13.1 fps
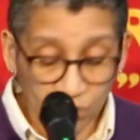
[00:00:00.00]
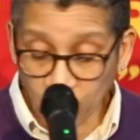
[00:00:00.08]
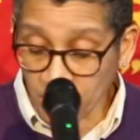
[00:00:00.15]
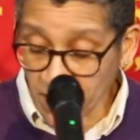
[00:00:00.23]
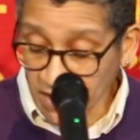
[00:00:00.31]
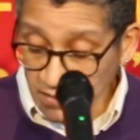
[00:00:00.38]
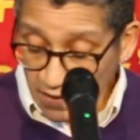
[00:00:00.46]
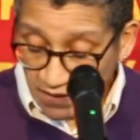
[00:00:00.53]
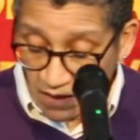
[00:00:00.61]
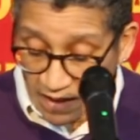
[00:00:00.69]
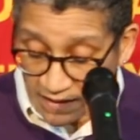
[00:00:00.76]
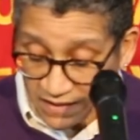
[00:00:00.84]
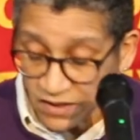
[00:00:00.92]
women
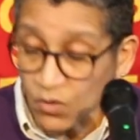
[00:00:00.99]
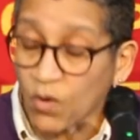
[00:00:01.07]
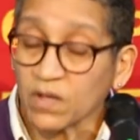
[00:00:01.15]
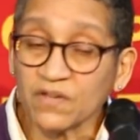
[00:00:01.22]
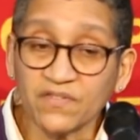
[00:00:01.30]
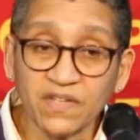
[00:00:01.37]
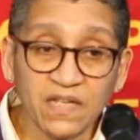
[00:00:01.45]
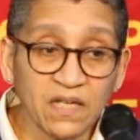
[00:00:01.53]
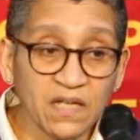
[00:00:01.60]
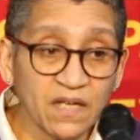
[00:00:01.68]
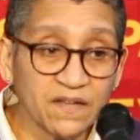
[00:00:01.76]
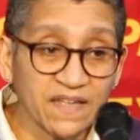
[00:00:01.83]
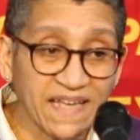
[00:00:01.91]
and
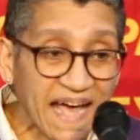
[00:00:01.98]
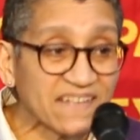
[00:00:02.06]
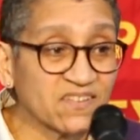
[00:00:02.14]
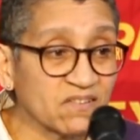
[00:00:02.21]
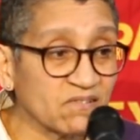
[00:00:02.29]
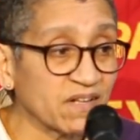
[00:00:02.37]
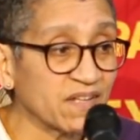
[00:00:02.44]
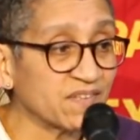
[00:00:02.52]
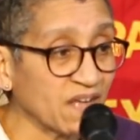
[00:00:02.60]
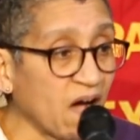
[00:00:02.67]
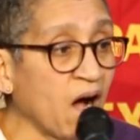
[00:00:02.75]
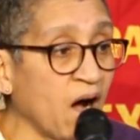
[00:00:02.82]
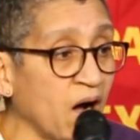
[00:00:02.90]
equality. The
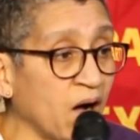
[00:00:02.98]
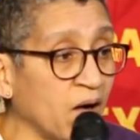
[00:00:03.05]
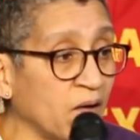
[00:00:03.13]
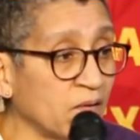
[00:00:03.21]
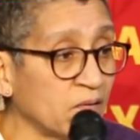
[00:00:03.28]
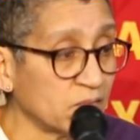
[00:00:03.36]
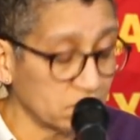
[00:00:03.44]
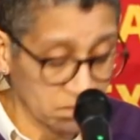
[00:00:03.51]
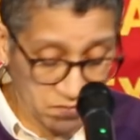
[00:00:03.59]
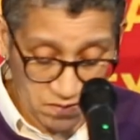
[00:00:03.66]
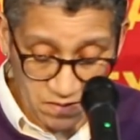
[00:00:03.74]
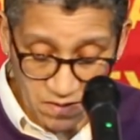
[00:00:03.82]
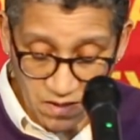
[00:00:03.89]
categories are
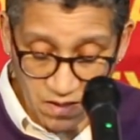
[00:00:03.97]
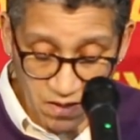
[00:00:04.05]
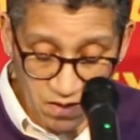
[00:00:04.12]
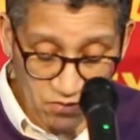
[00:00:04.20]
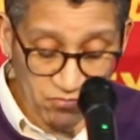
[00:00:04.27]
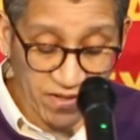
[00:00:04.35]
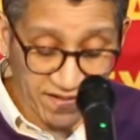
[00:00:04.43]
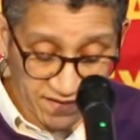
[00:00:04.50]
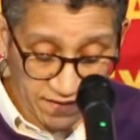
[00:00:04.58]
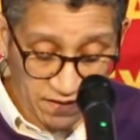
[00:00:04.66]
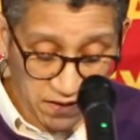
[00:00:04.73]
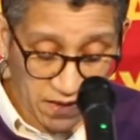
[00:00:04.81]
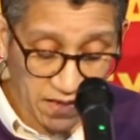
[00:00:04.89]

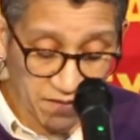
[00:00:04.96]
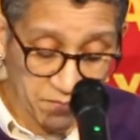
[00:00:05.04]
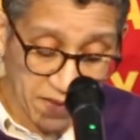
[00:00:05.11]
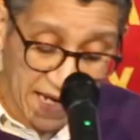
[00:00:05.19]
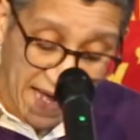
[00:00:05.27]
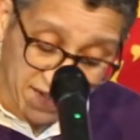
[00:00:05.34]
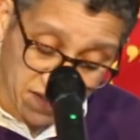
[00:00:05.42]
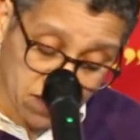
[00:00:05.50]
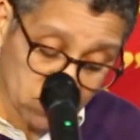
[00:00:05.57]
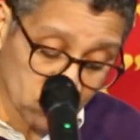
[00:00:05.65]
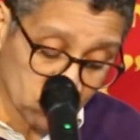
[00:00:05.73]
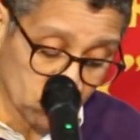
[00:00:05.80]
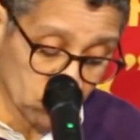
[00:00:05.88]
recently have been
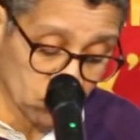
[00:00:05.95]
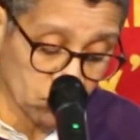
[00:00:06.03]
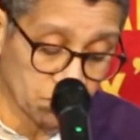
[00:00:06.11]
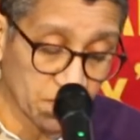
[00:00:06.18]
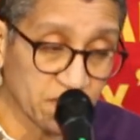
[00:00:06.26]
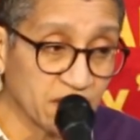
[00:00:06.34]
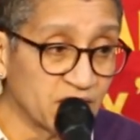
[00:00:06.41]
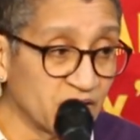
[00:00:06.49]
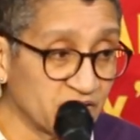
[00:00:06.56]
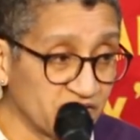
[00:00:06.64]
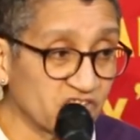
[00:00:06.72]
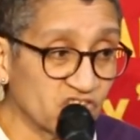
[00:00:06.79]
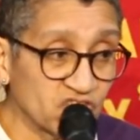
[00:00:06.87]
added to, but in
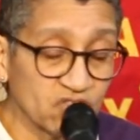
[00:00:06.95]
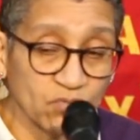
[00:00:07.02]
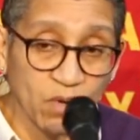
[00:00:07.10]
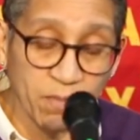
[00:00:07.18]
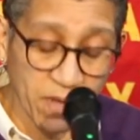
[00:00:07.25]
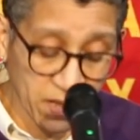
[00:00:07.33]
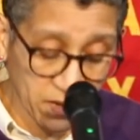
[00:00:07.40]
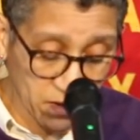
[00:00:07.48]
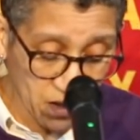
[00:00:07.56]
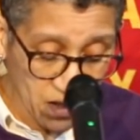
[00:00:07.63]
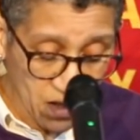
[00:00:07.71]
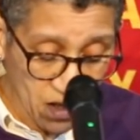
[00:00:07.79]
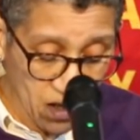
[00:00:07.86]
addition to women,
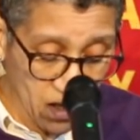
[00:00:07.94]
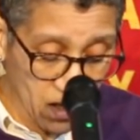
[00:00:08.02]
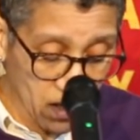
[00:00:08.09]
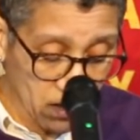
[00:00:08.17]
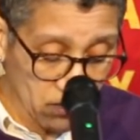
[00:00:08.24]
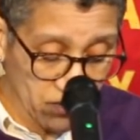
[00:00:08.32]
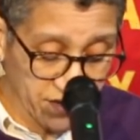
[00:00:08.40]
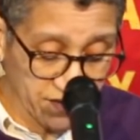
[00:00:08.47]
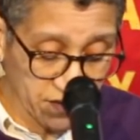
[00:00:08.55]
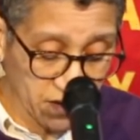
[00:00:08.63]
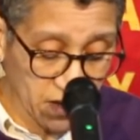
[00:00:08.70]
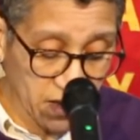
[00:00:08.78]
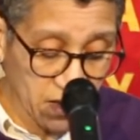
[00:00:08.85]

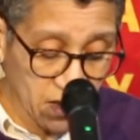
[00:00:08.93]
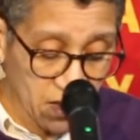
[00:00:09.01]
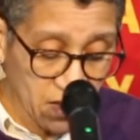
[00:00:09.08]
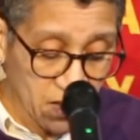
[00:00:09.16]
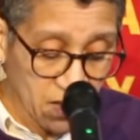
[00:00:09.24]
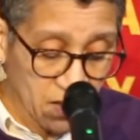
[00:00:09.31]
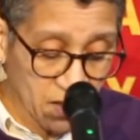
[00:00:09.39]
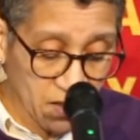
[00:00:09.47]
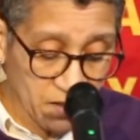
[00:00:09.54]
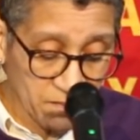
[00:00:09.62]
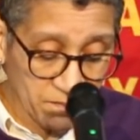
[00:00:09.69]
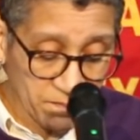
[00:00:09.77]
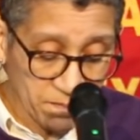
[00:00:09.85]
recently,
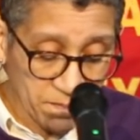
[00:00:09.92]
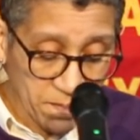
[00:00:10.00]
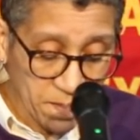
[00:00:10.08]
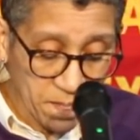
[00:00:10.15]
sorry,